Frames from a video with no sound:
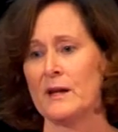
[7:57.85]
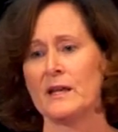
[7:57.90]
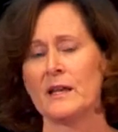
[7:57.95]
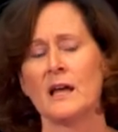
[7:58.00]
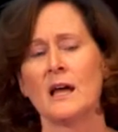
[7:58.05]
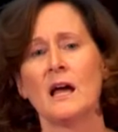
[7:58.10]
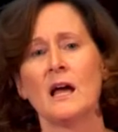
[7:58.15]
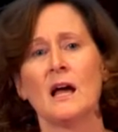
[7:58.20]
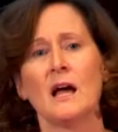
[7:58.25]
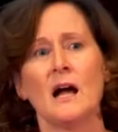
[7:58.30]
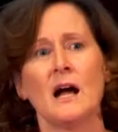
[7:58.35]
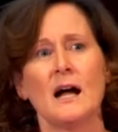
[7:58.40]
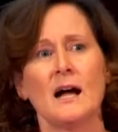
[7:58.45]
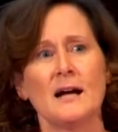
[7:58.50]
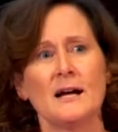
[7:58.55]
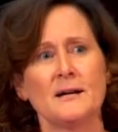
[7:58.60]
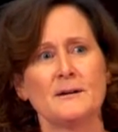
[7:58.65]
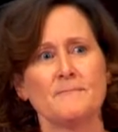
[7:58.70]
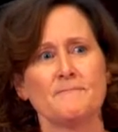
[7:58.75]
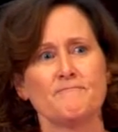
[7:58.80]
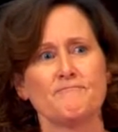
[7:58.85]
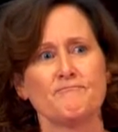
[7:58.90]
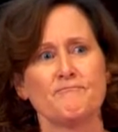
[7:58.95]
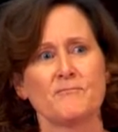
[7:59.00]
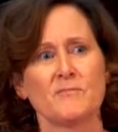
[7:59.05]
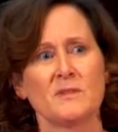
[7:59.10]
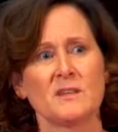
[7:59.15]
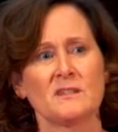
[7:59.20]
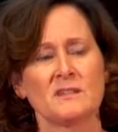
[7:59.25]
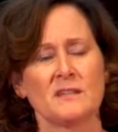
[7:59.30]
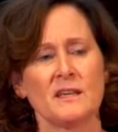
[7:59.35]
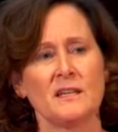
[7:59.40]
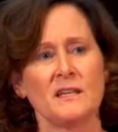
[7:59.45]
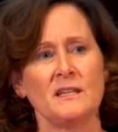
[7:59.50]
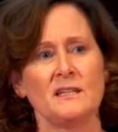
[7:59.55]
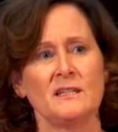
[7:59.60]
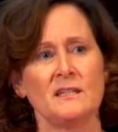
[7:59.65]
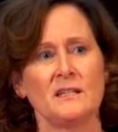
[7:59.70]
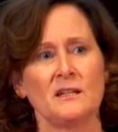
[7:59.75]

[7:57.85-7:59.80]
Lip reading: And the study